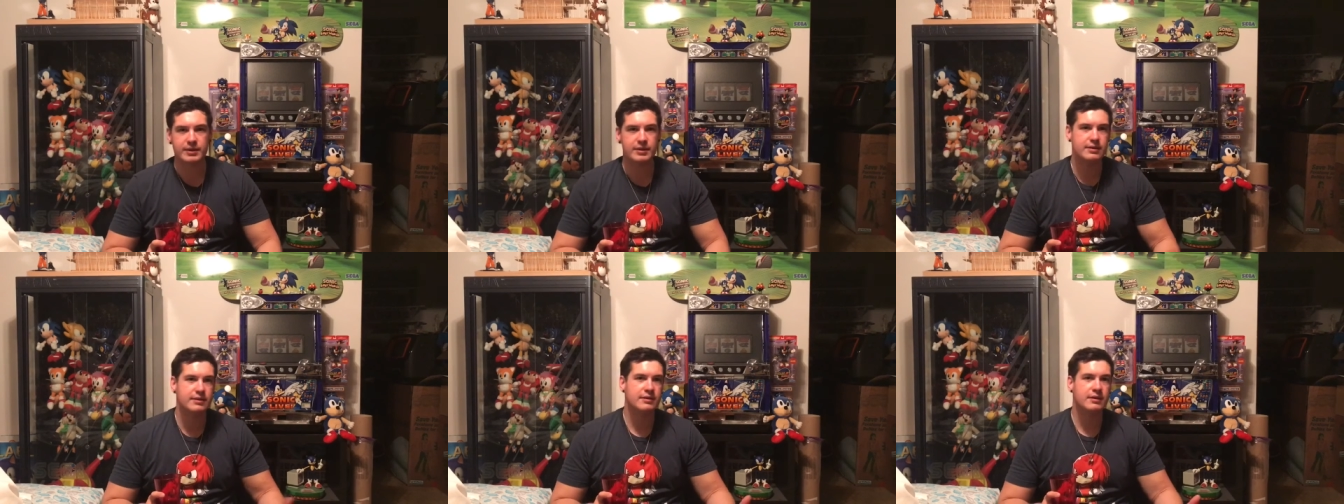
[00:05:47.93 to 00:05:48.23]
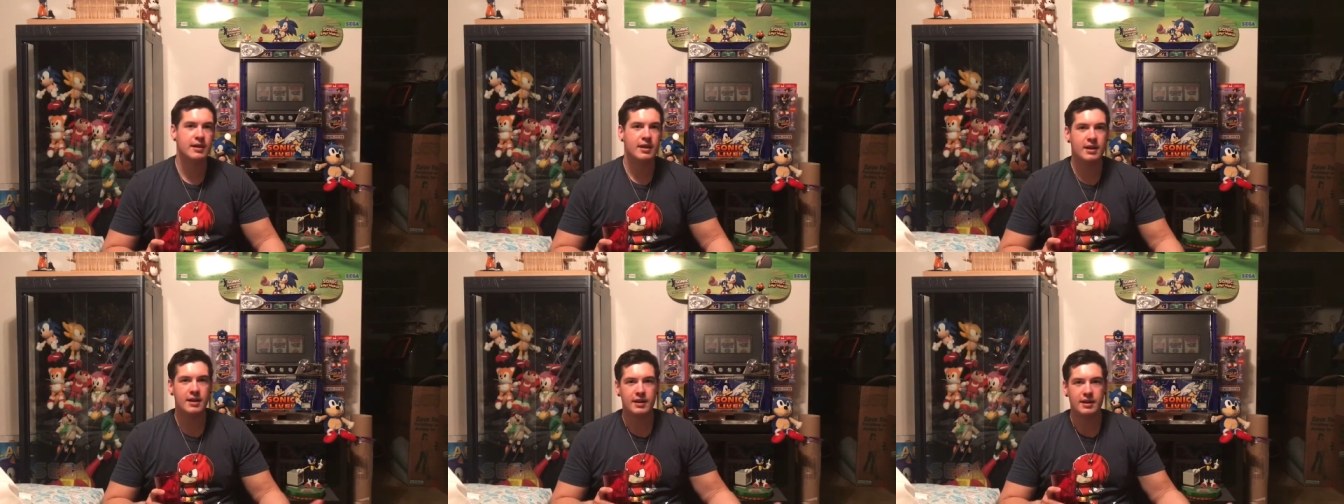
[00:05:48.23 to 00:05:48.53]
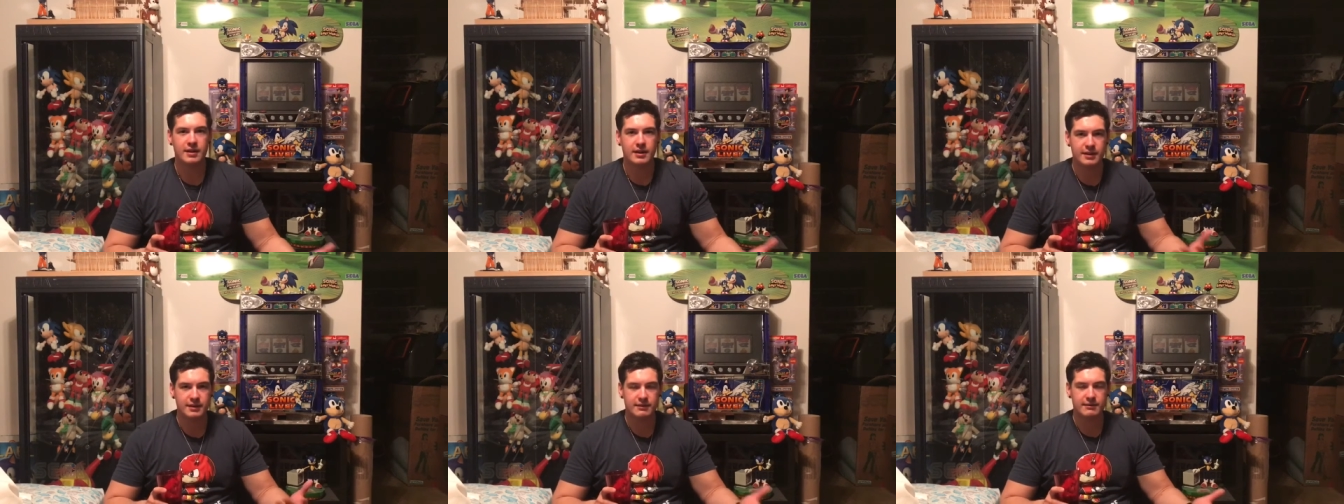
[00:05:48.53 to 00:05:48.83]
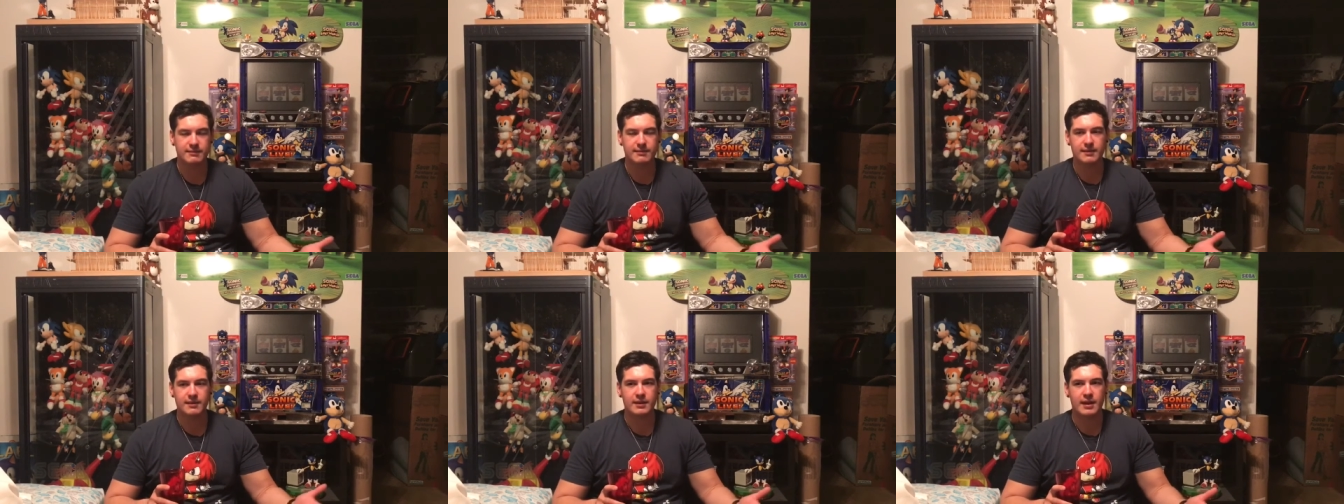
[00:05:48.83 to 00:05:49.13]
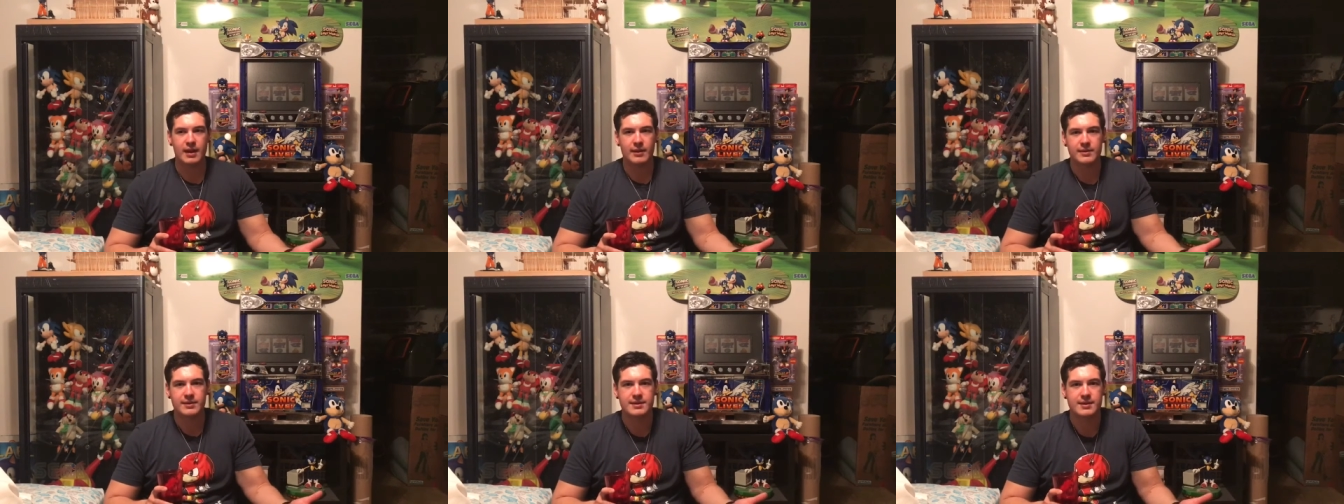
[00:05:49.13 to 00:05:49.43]
Just
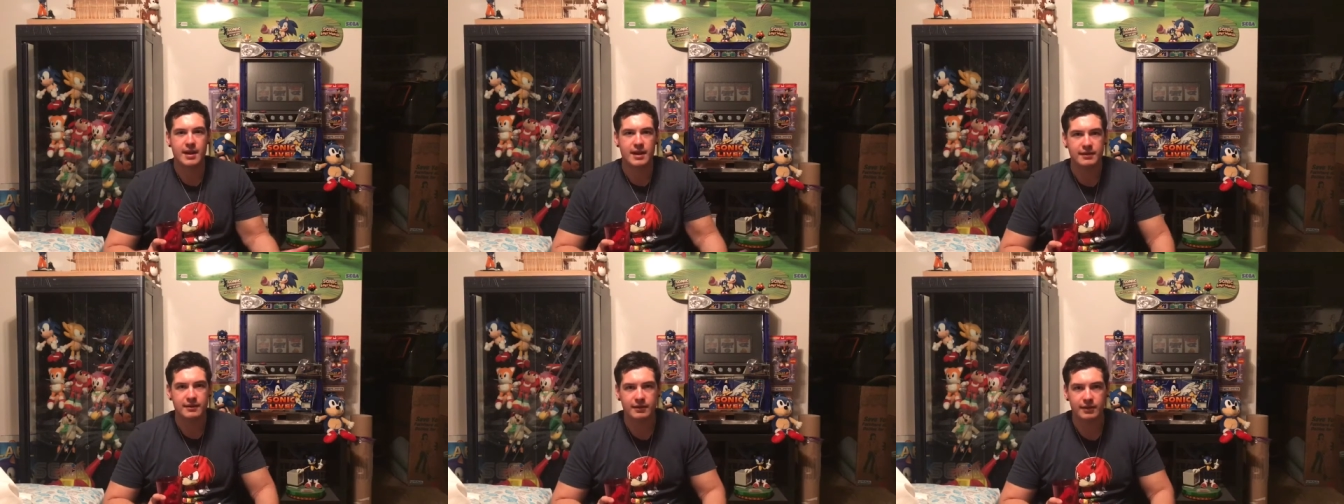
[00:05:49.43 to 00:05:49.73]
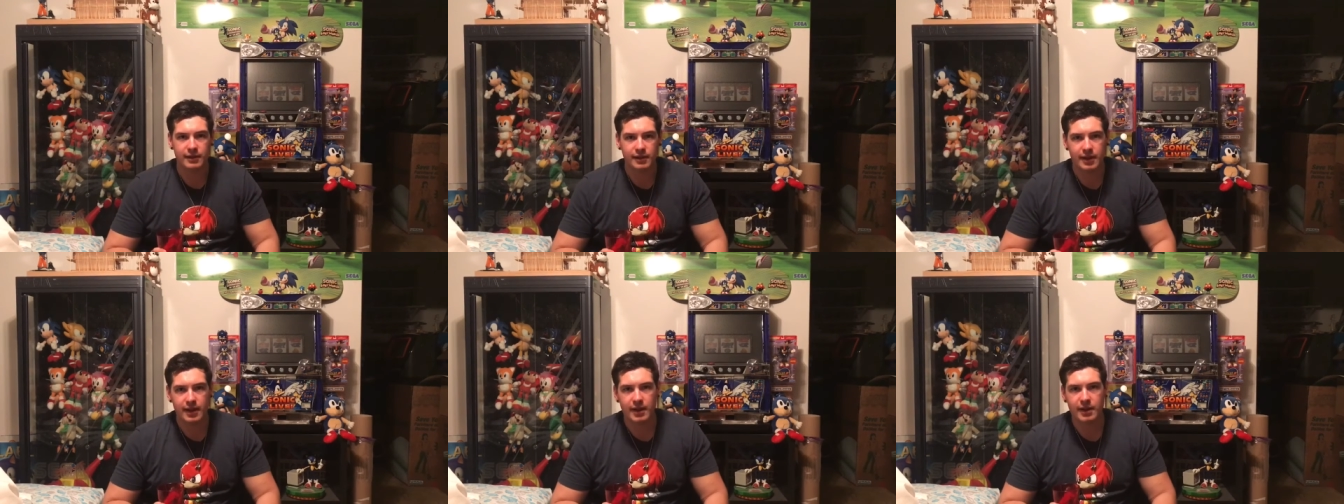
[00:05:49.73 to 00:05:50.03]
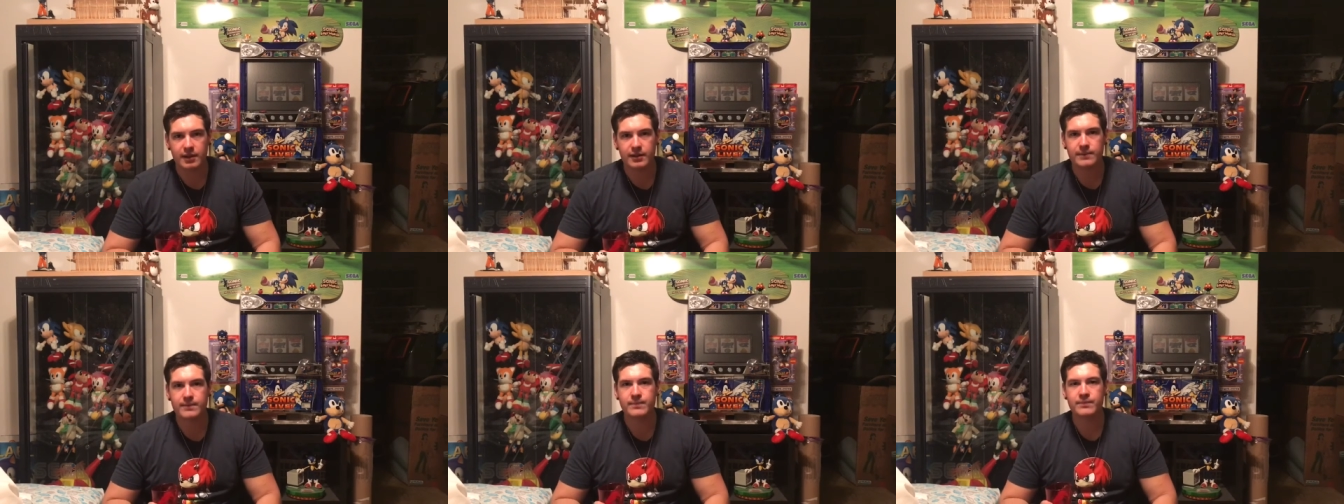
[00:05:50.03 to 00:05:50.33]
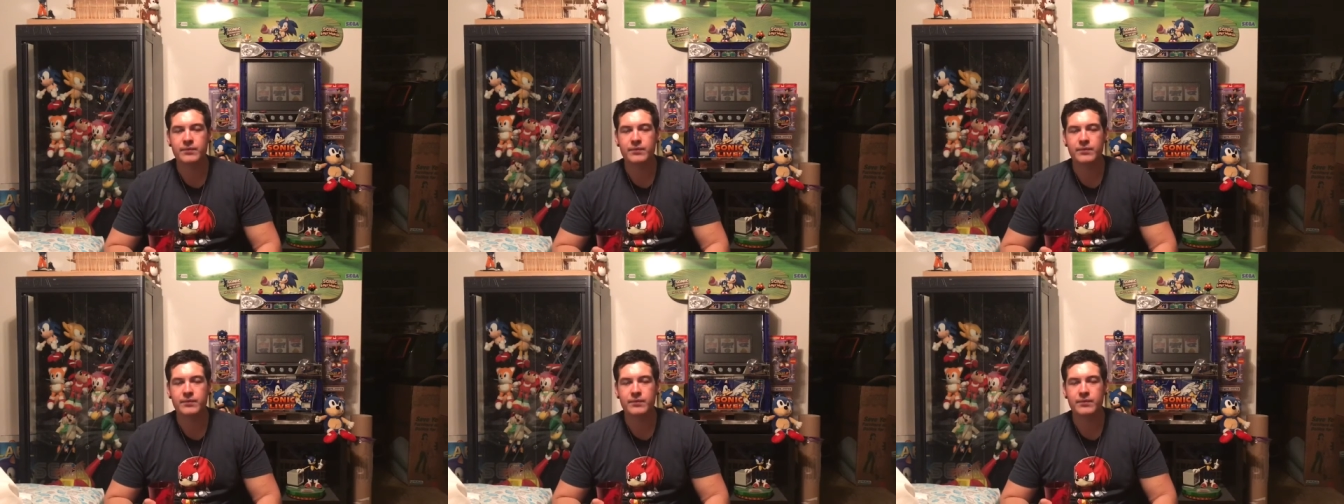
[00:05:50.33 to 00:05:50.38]
now it's sad to look at.